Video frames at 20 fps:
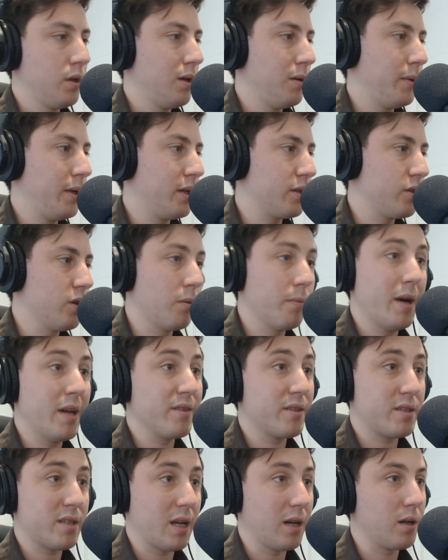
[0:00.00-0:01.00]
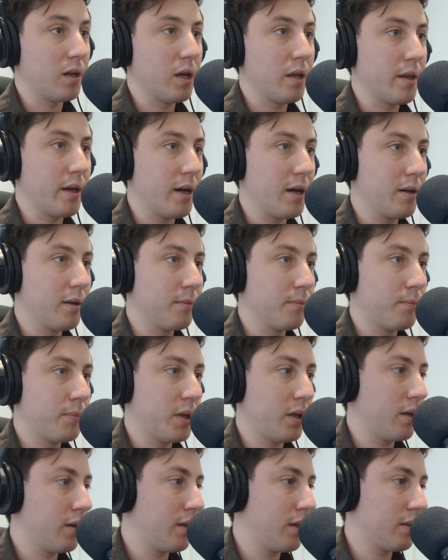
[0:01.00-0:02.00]
mean, it's not meant to sound like that,
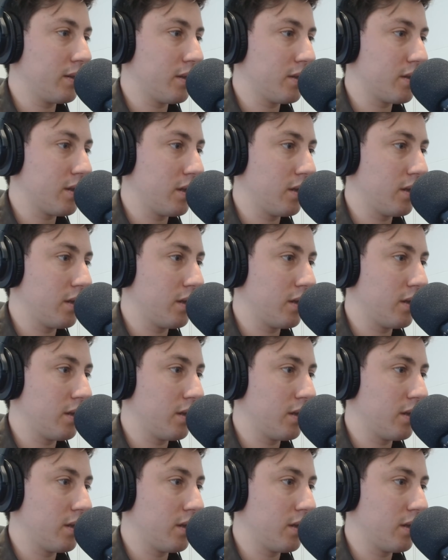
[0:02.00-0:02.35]
but that does sound